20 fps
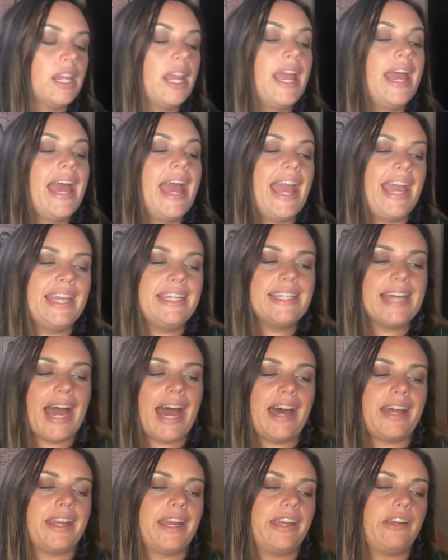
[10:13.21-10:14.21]
Hey,
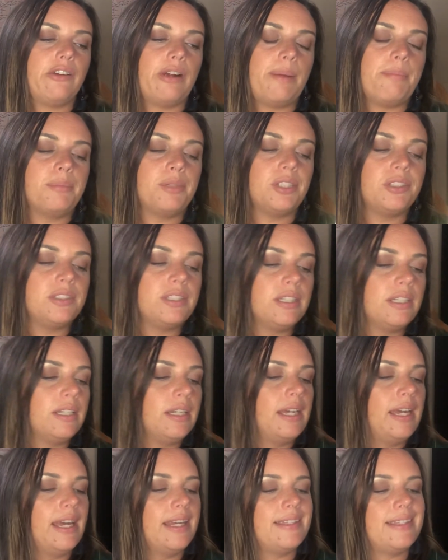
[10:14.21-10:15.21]
Dad, I grumbled.
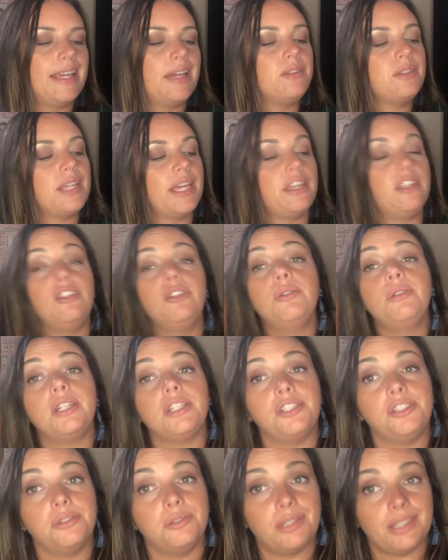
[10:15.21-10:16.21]
It sounds like you could
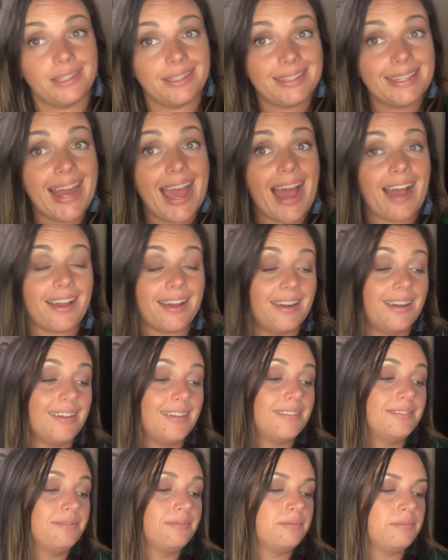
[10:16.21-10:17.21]
use a snack,
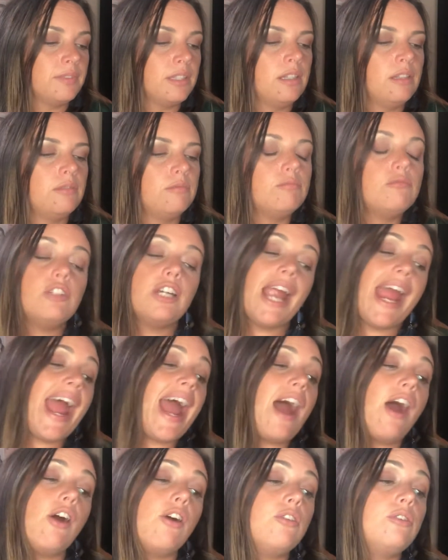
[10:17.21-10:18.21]
huh?
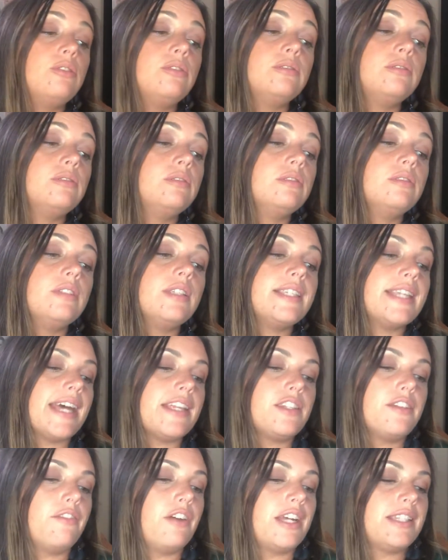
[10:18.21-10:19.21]
Meow!
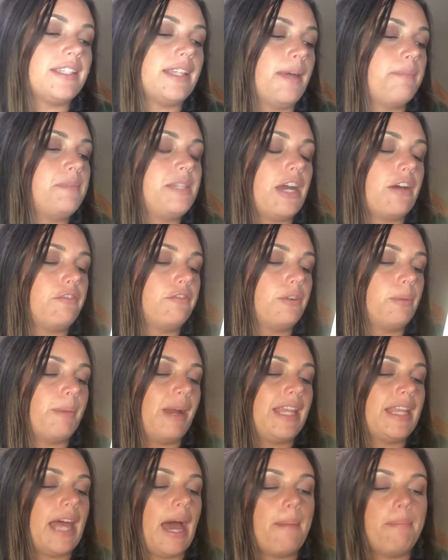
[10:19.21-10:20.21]
Sassafras leapt down from my
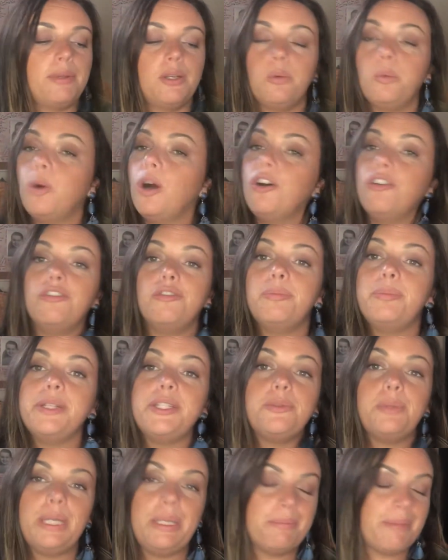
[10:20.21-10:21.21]
lap and wove
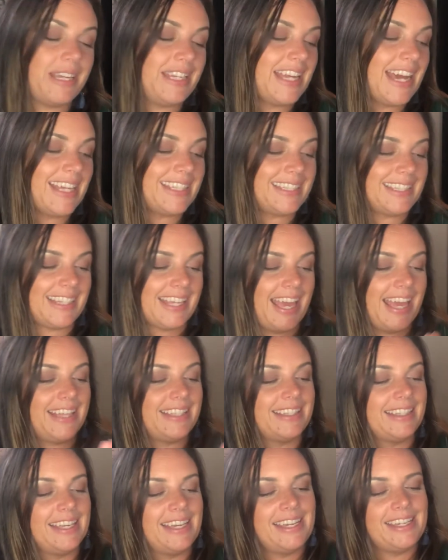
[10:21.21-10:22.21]
between my dad's
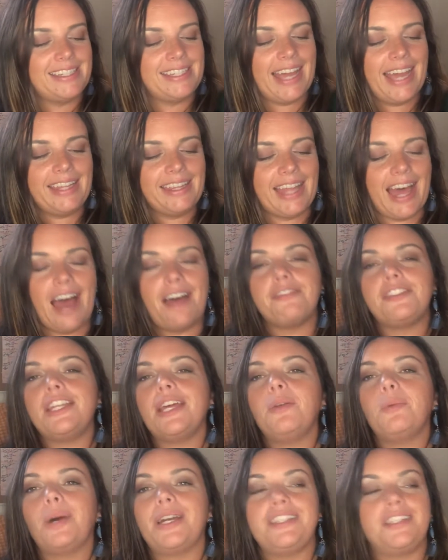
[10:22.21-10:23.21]
legs. Dad laughed
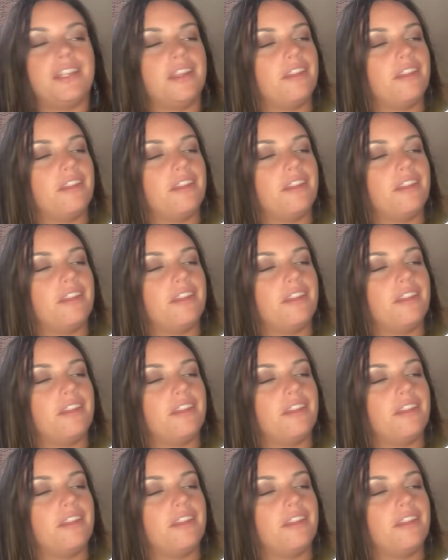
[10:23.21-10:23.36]
and went to the